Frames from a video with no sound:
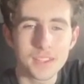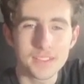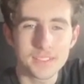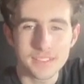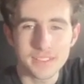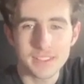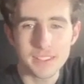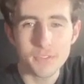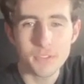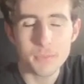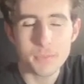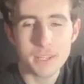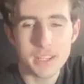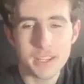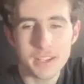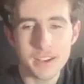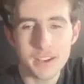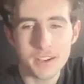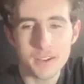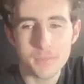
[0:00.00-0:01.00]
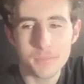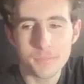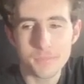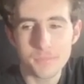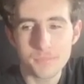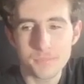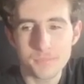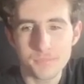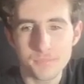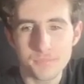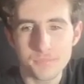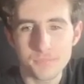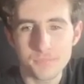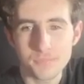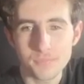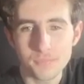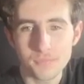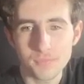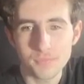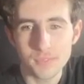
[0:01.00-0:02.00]
It's giving me um
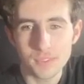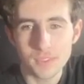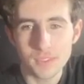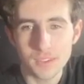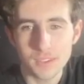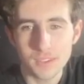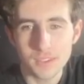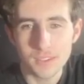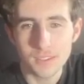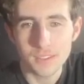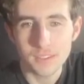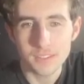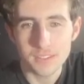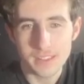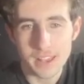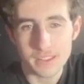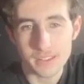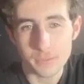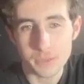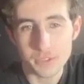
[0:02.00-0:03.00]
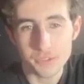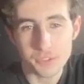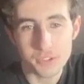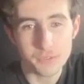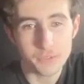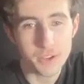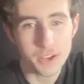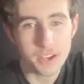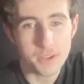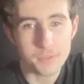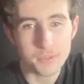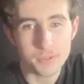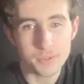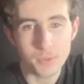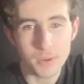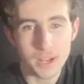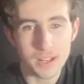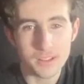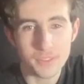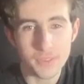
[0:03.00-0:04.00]
Sesame Street vibes as
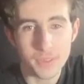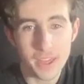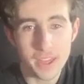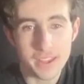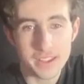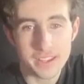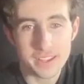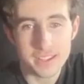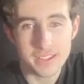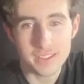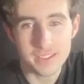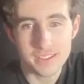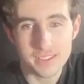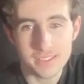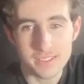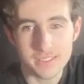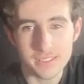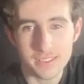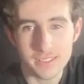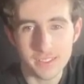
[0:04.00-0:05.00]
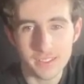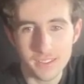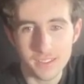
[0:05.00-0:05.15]
well. There he is.